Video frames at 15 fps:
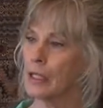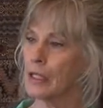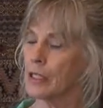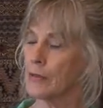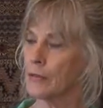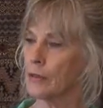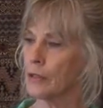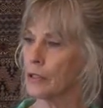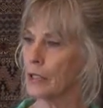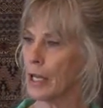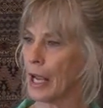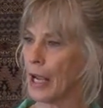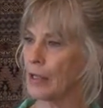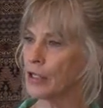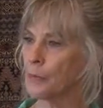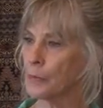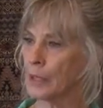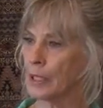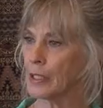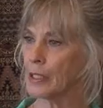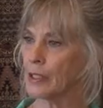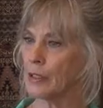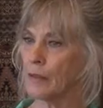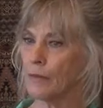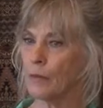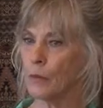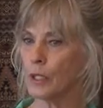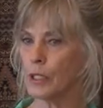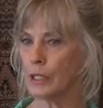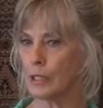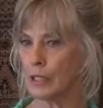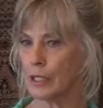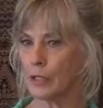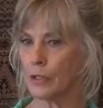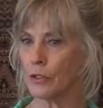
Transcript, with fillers: different aspects of what's in